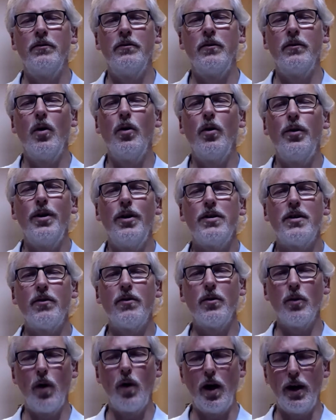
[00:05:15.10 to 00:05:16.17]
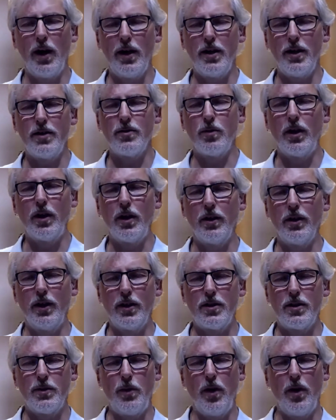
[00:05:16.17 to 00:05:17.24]
all these different ways we can
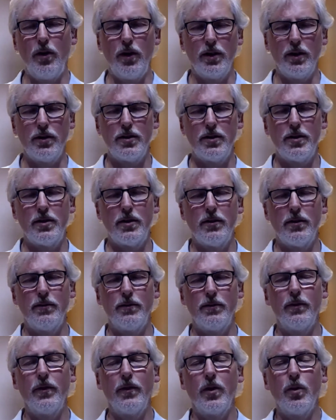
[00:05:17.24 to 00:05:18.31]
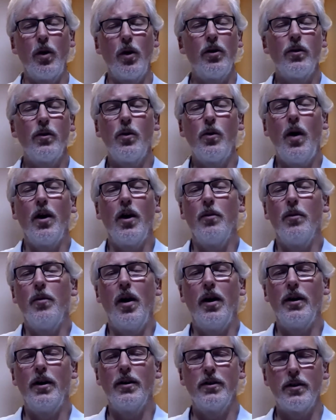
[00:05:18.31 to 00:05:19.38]
experience the wonderful way our
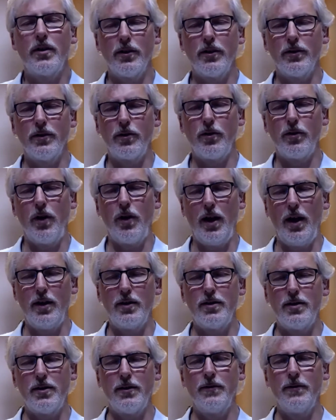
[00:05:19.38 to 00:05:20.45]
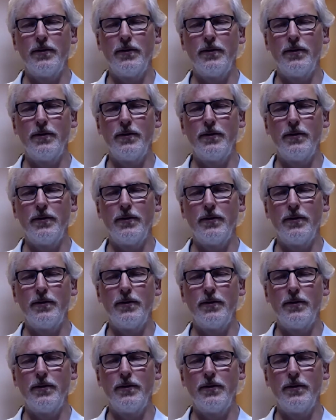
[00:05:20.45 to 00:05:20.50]
mind can create